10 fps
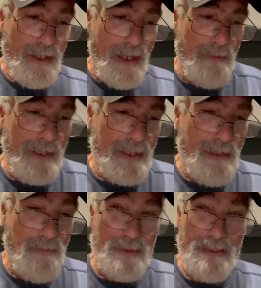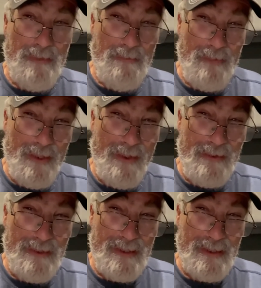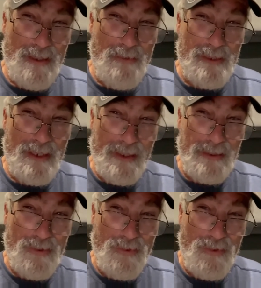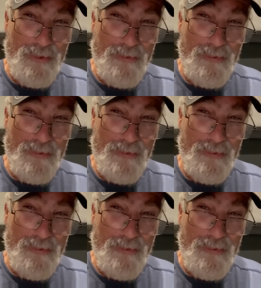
how many couples have been married since almost high school